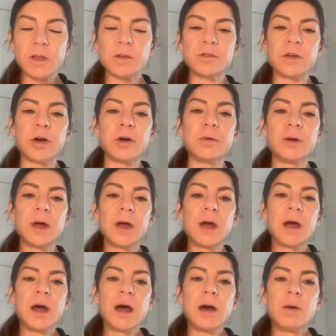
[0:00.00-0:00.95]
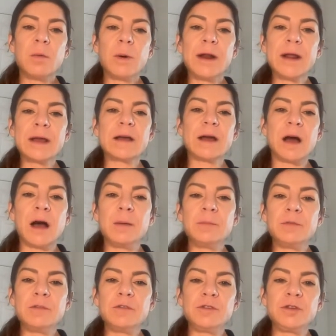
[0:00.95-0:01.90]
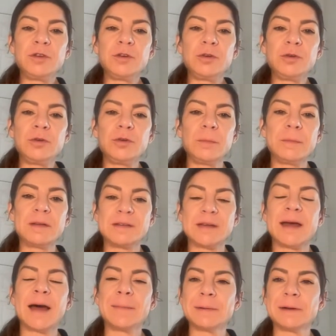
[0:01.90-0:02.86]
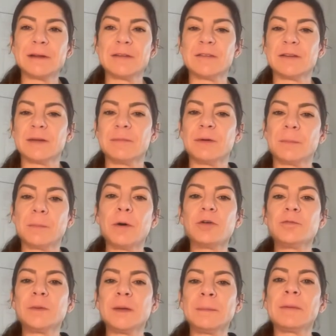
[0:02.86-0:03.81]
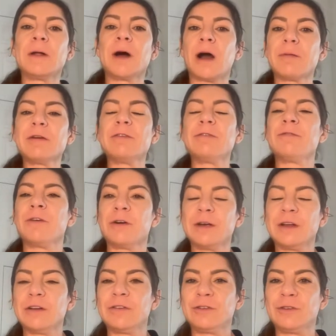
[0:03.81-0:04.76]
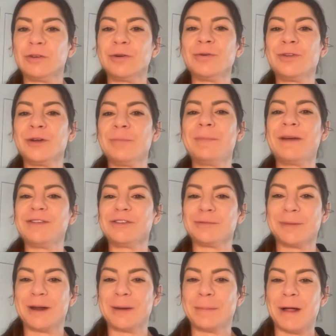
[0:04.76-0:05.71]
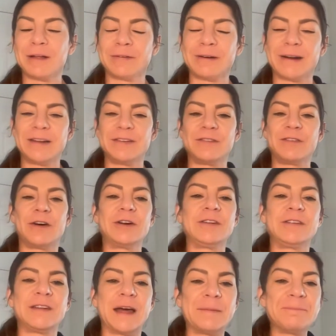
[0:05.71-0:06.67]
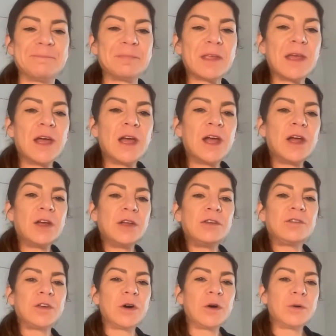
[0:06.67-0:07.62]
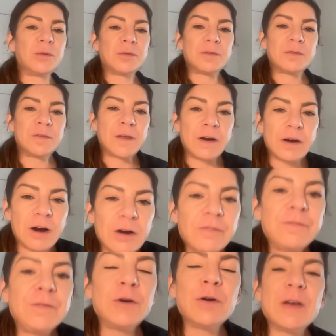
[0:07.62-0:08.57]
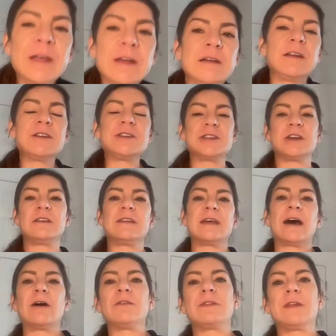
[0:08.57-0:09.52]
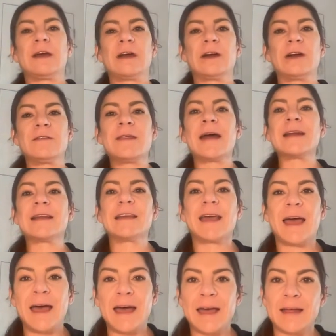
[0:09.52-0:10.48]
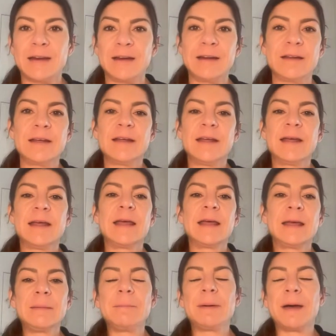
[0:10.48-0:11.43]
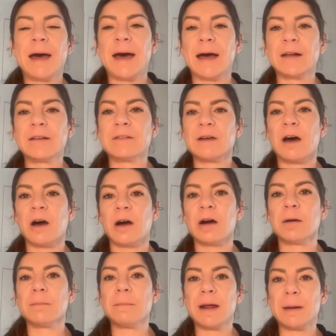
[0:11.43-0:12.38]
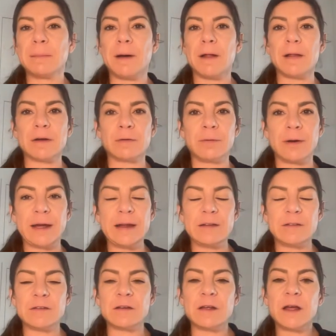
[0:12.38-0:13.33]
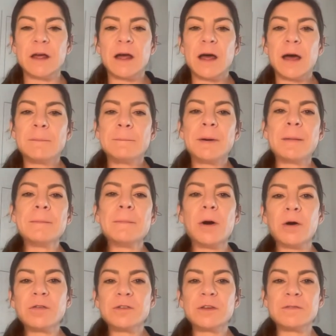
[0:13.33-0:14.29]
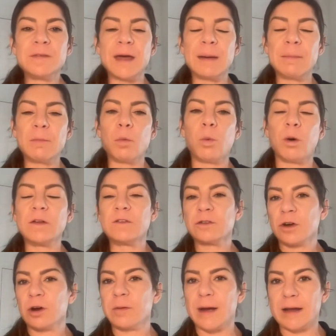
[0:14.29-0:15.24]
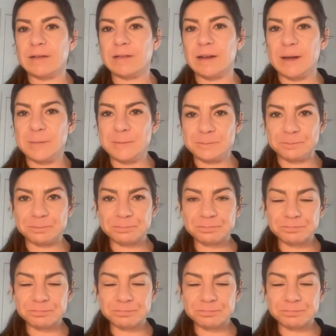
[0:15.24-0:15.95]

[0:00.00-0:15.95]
So when it comes to metabolism, most people are referring to their basal metabolic rate, as I've already said. So there are a few conditions out there that can impact our metabolic rate, but most of them, once corrected,